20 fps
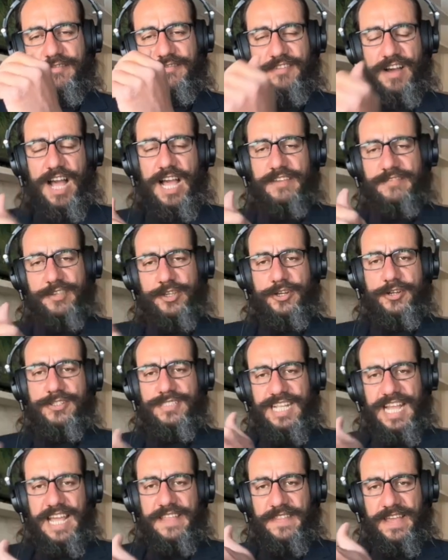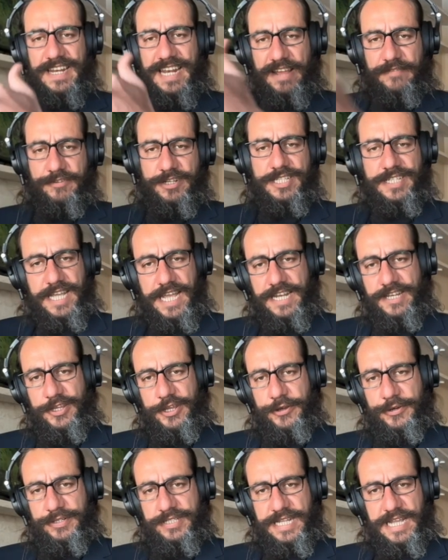5 years and then every 10
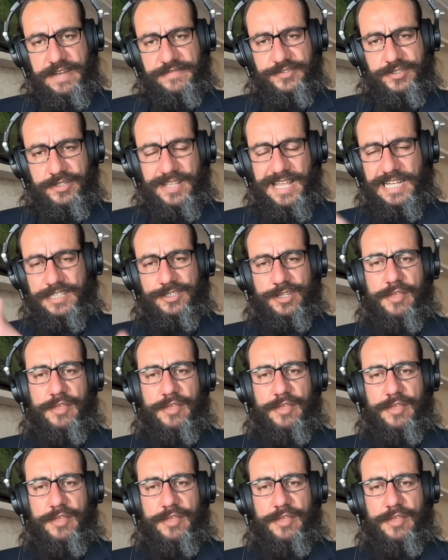years after that.